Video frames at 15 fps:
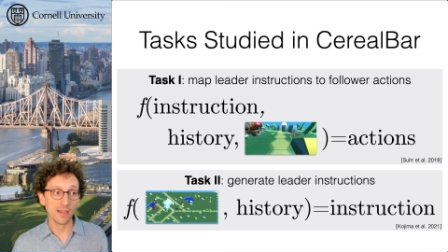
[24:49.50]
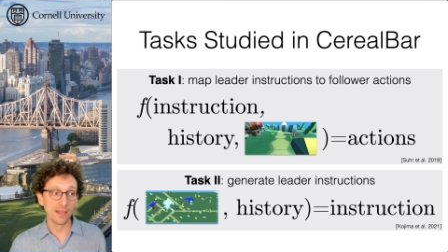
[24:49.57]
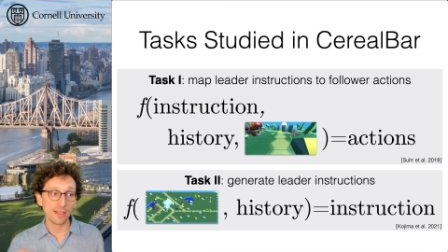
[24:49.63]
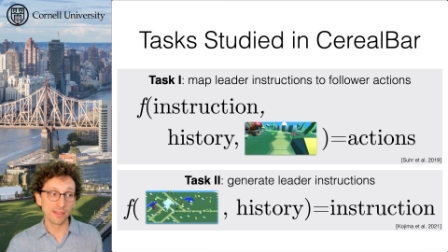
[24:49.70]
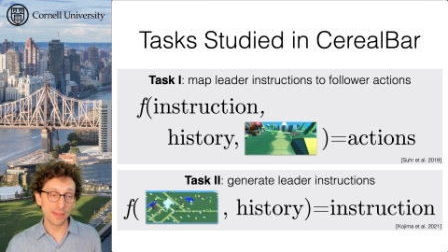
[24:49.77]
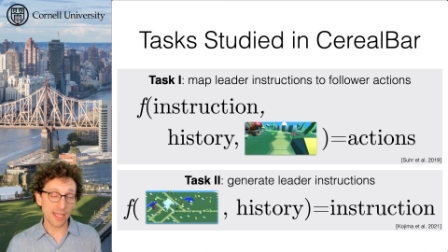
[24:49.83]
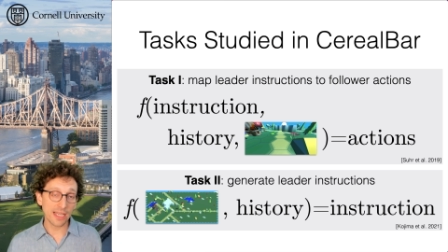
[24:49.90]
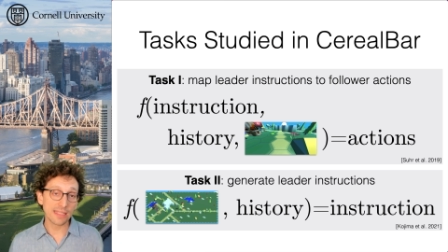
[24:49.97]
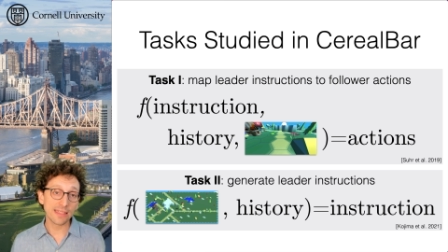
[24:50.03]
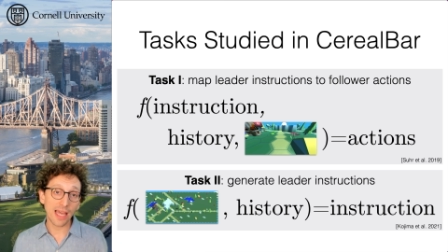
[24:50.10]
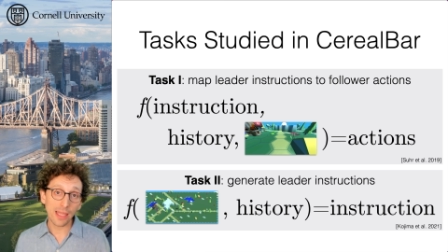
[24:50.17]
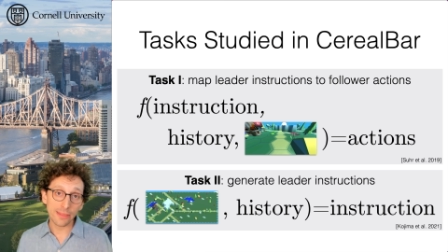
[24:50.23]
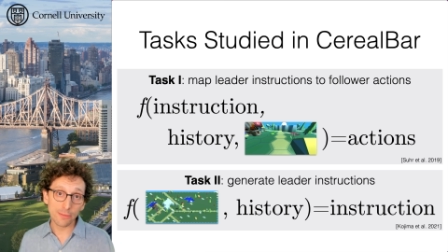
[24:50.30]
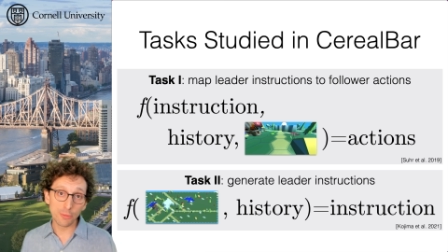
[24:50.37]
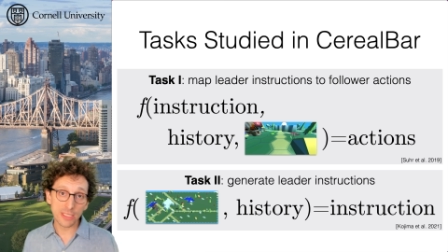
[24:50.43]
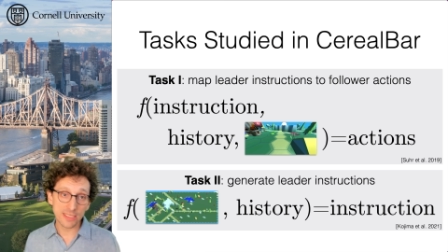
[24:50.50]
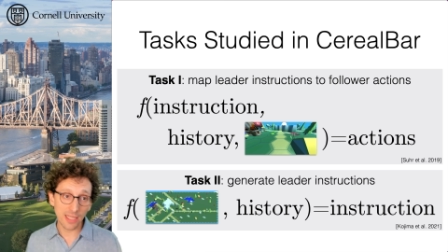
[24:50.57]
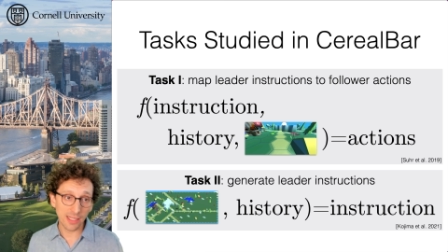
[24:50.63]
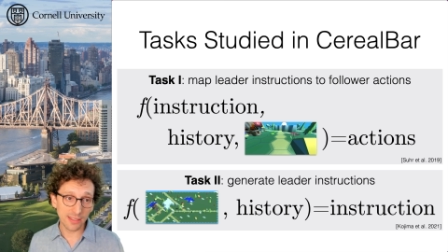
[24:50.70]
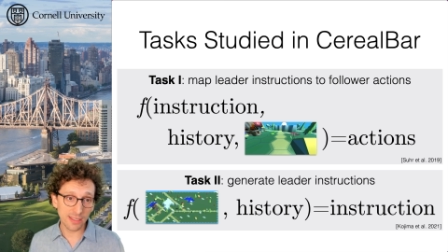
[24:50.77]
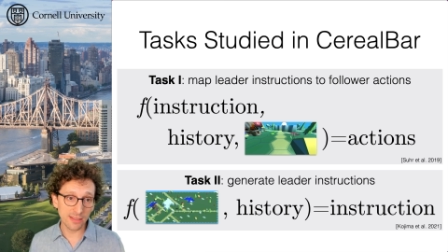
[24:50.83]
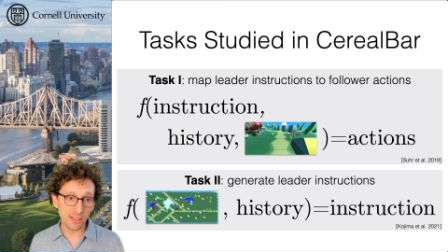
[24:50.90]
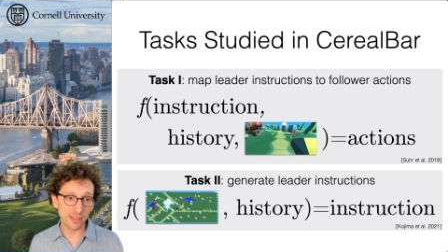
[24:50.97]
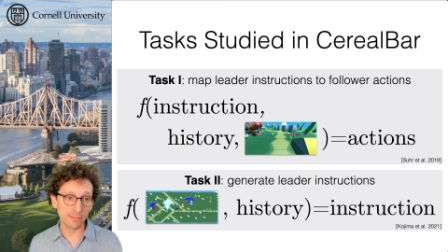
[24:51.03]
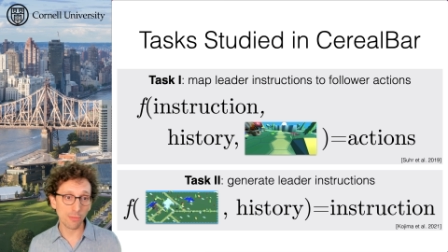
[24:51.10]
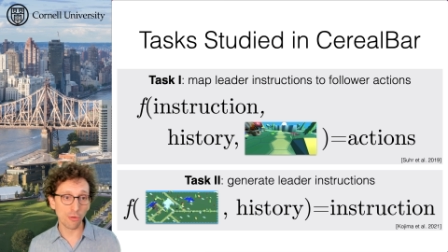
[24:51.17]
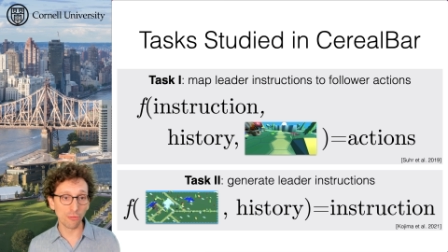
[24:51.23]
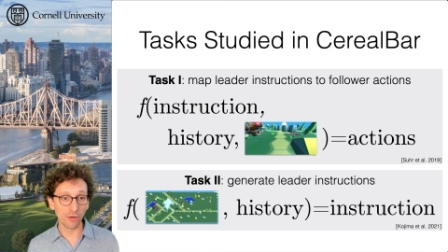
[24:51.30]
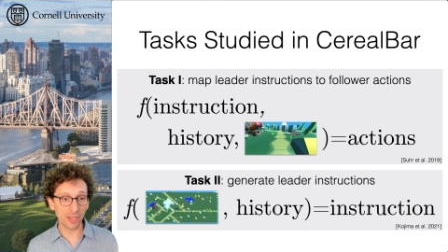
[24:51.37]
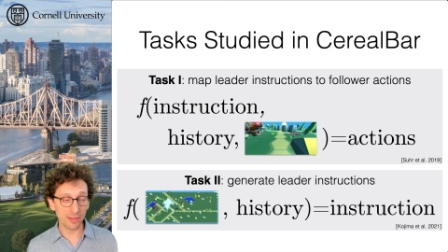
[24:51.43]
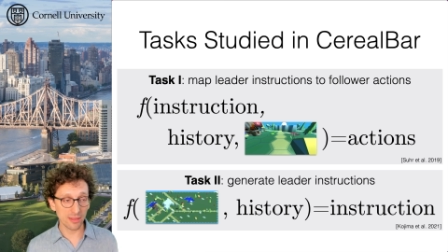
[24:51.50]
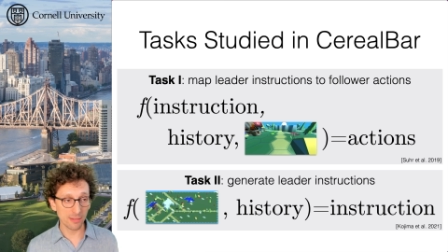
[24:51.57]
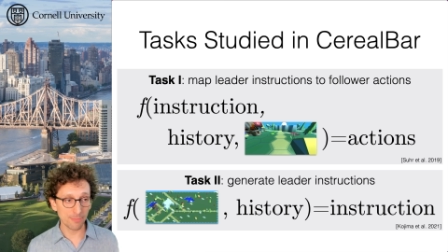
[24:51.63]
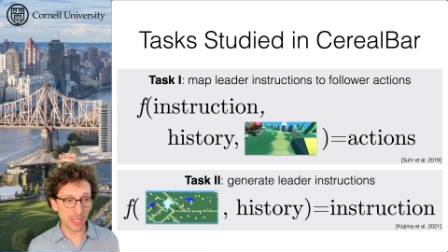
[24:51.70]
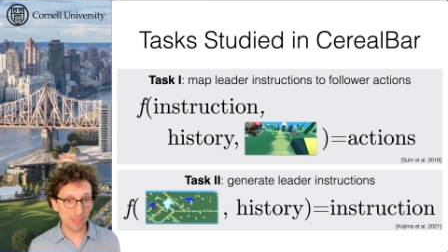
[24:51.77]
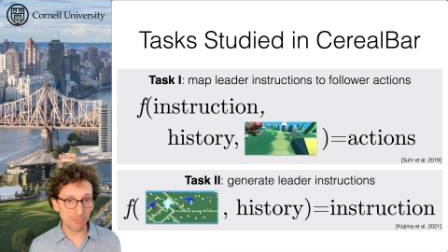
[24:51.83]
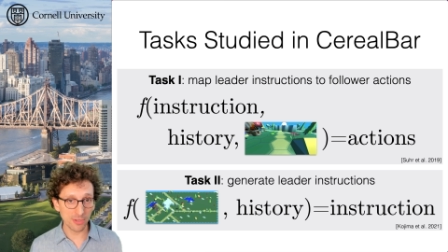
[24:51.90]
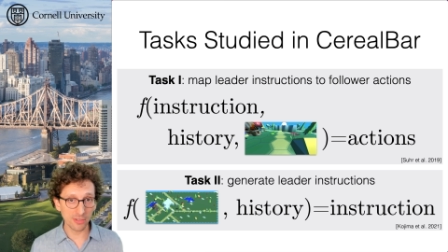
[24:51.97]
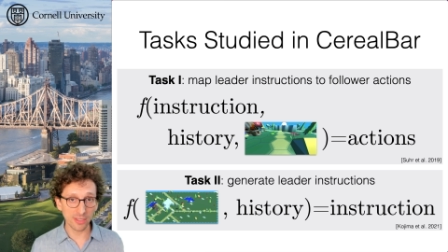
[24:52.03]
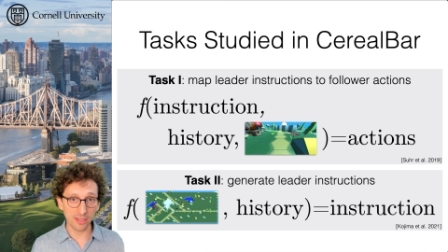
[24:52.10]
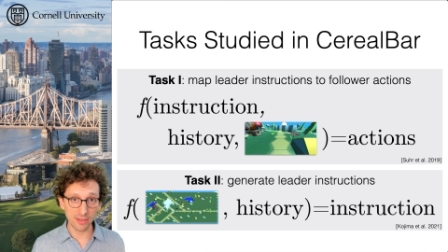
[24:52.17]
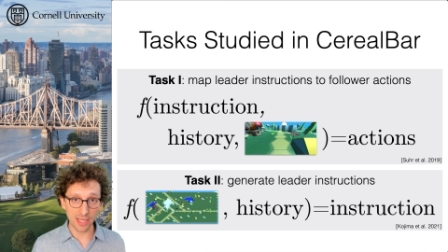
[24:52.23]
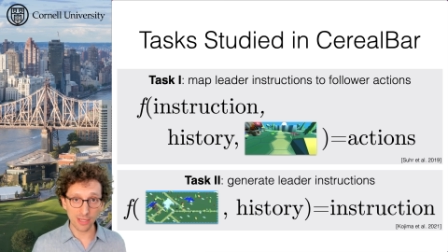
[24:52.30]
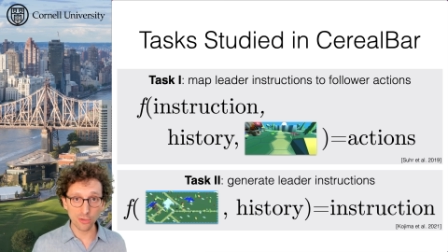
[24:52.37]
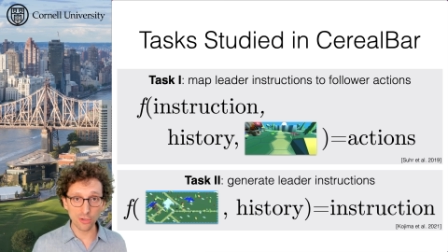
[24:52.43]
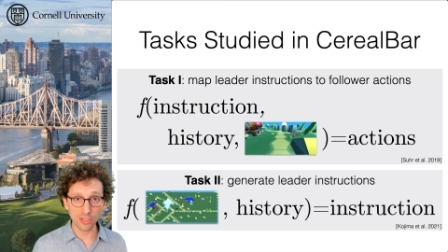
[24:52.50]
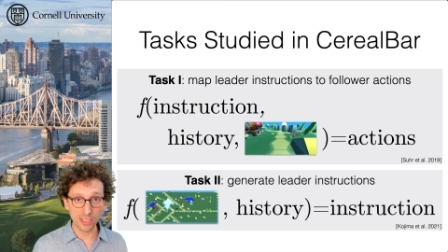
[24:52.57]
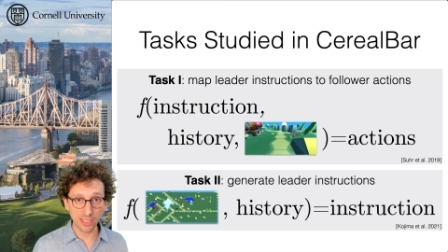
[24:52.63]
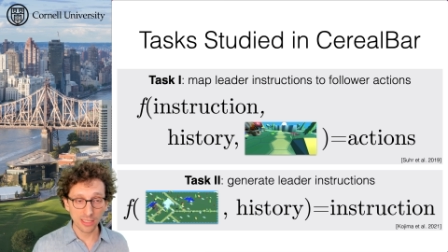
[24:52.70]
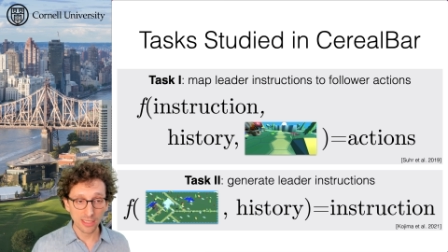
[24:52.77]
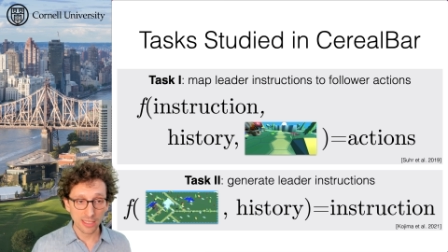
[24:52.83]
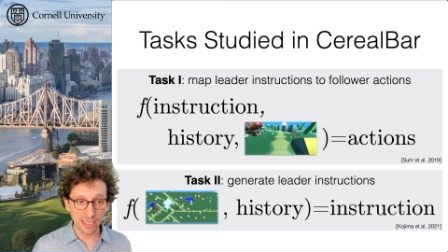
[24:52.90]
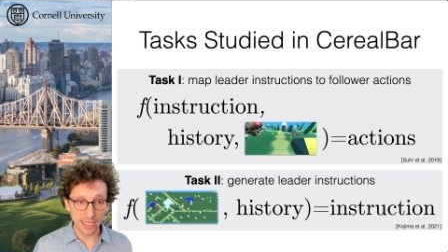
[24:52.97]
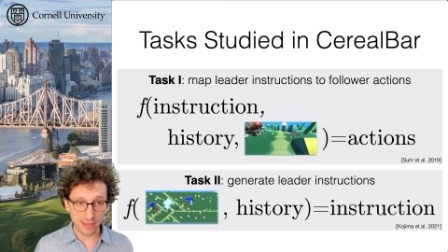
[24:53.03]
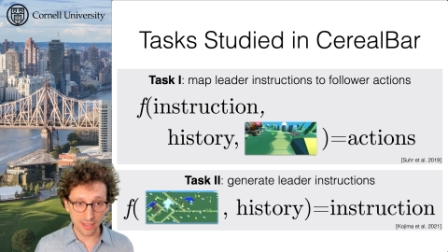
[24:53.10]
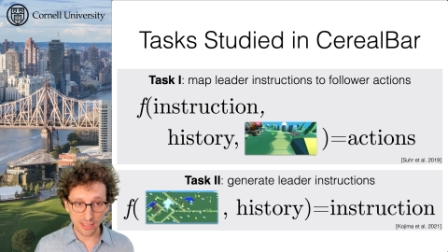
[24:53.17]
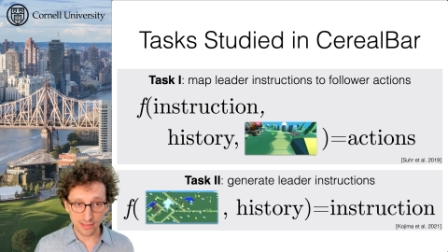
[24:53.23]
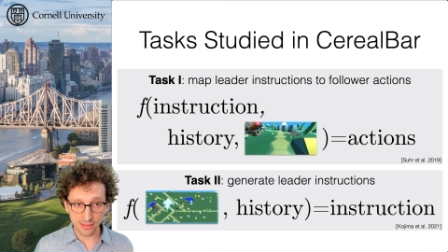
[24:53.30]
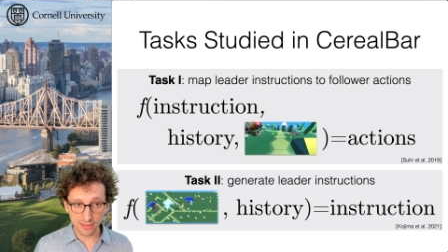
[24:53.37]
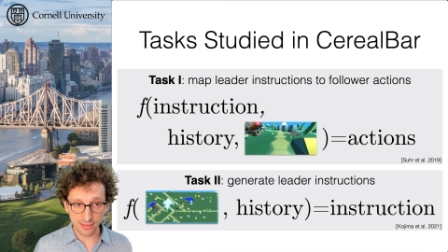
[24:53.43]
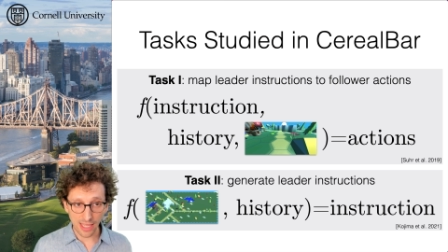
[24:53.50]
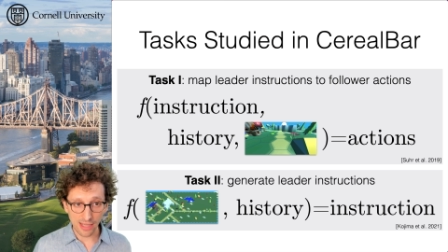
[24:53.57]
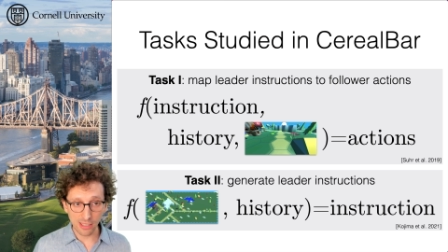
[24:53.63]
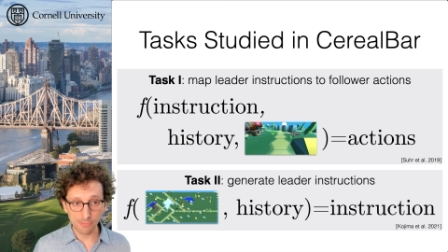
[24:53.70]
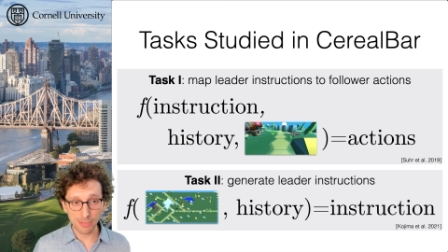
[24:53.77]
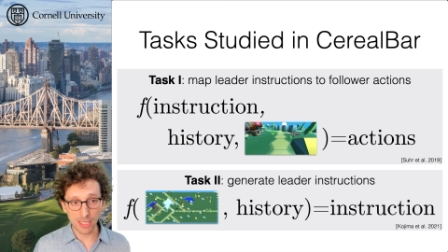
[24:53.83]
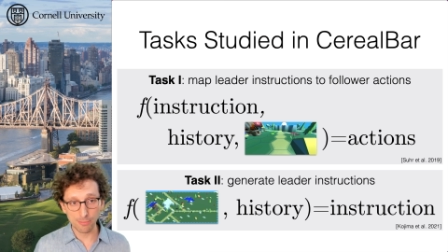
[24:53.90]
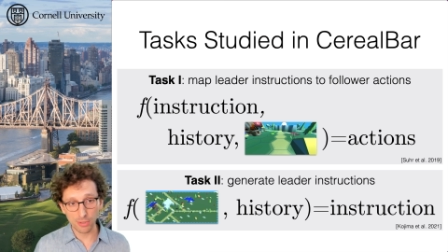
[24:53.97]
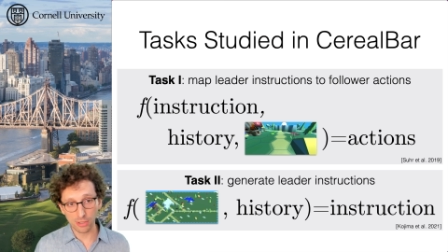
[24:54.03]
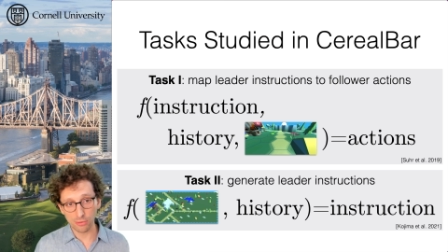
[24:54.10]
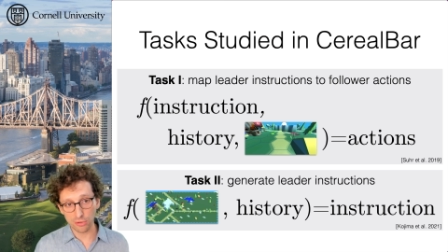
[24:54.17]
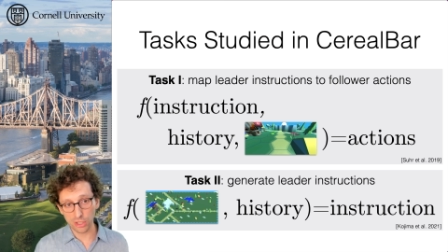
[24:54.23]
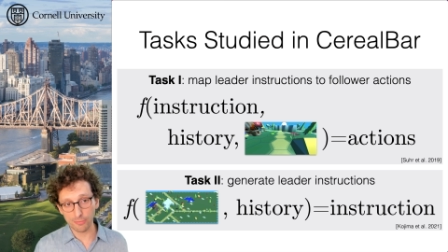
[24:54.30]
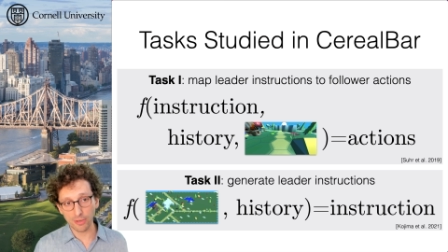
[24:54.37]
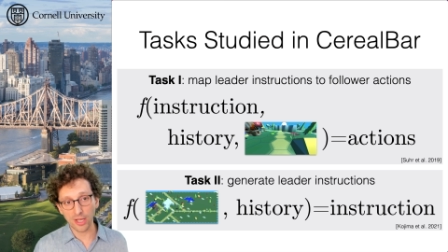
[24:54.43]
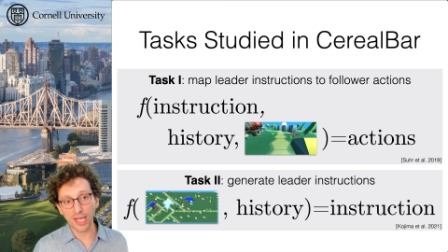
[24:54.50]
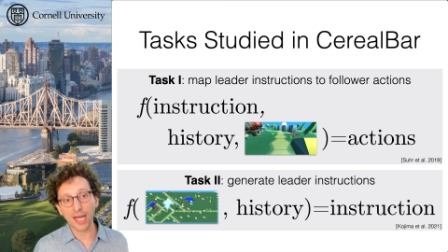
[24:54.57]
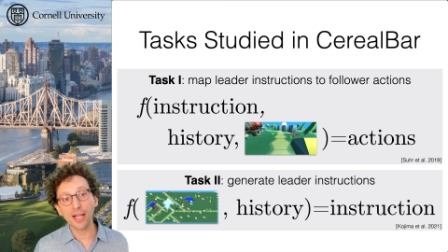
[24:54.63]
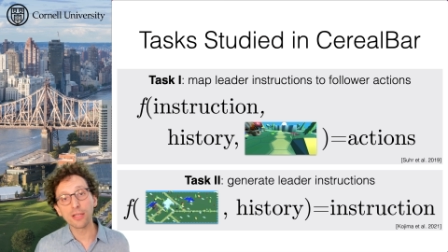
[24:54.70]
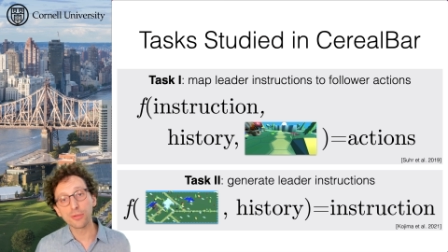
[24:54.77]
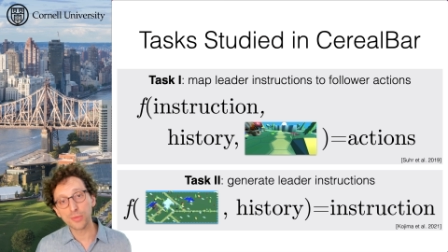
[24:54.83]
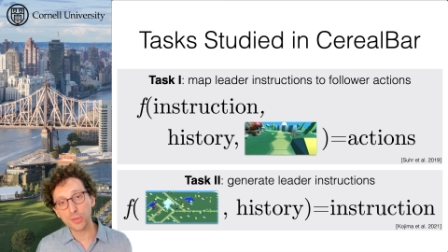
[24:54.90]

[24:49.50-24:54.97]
The second task we studied in a more recent paper, it's a title paper, Kojima et al.